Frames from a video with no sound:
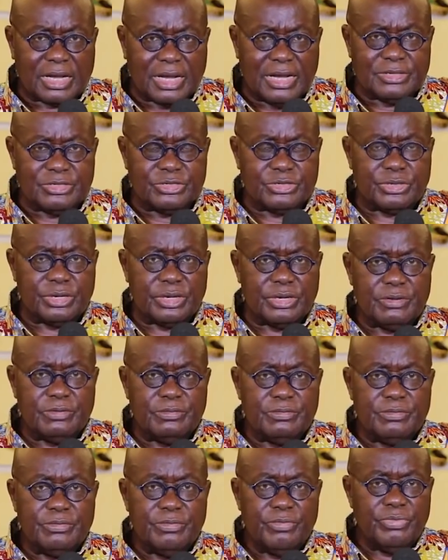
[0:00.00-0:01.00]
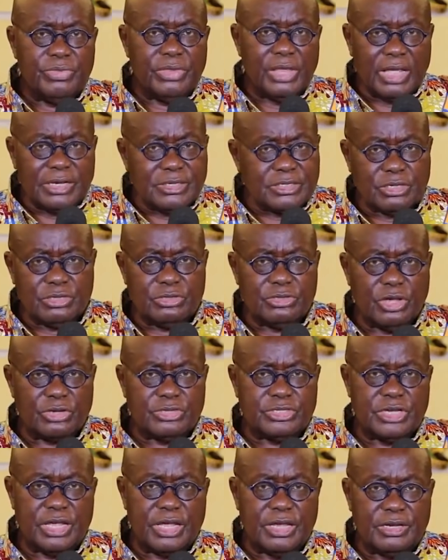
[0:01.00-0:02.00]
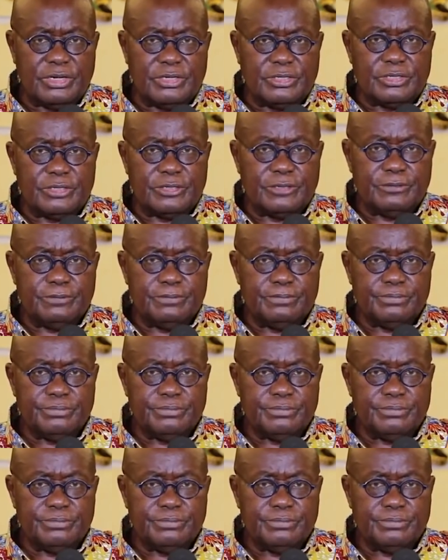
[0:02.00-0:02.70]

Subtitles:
country has still not changed.